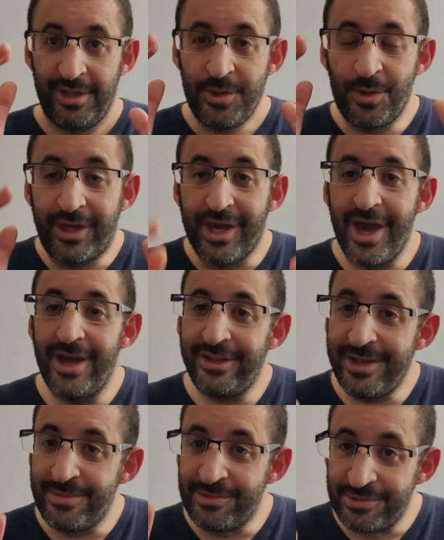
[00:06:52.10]
you can
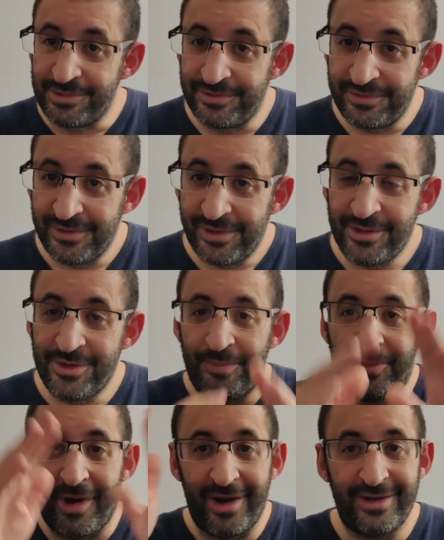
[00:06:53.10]
remove
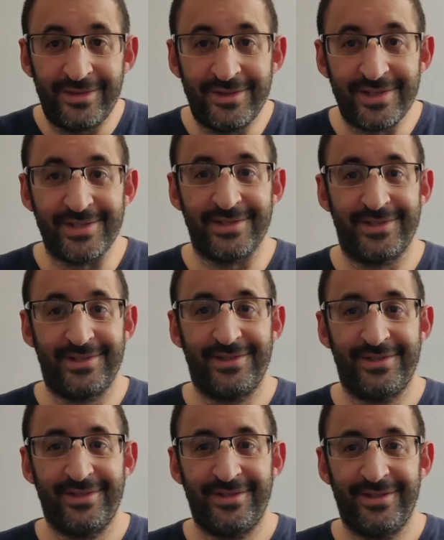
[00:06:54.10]
the parentheses.
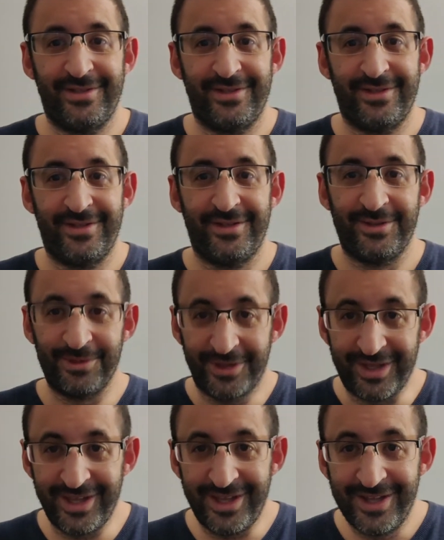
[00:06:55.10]

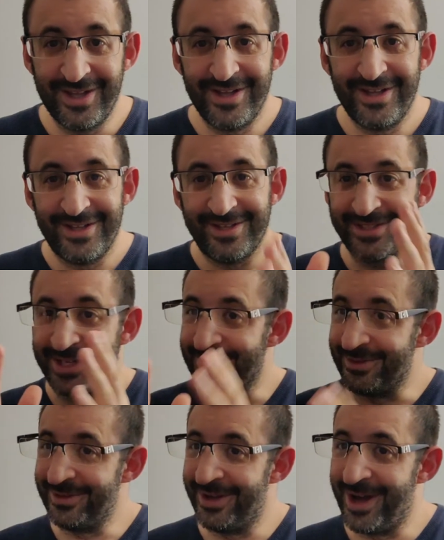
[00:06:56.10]
Okay?
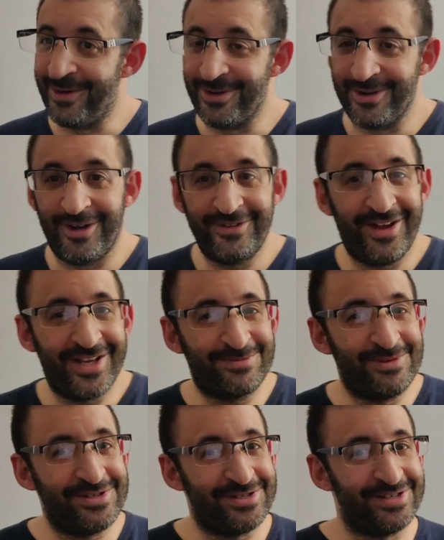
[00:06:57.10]
So our Lambda
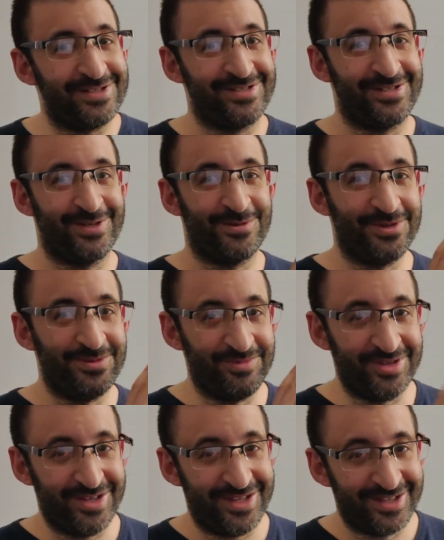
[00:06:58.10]
expression will
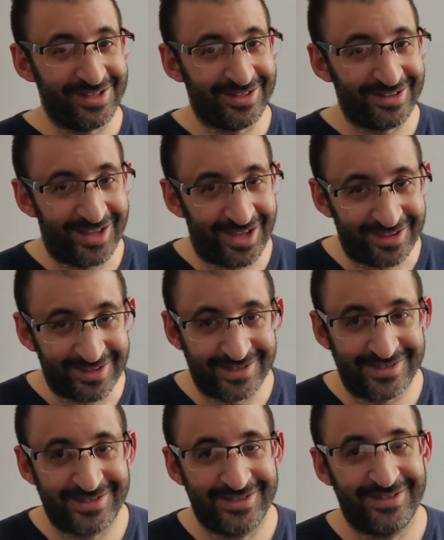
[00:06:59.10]
be like
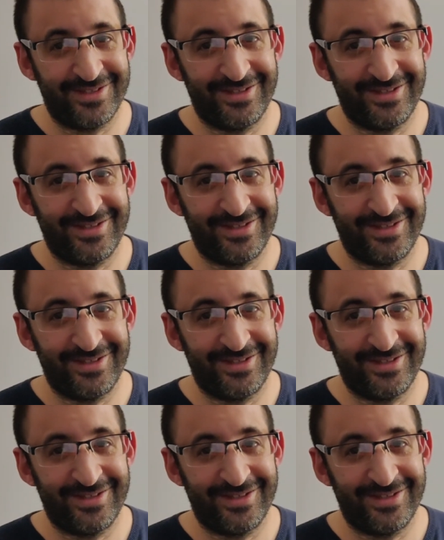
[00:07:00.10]
this.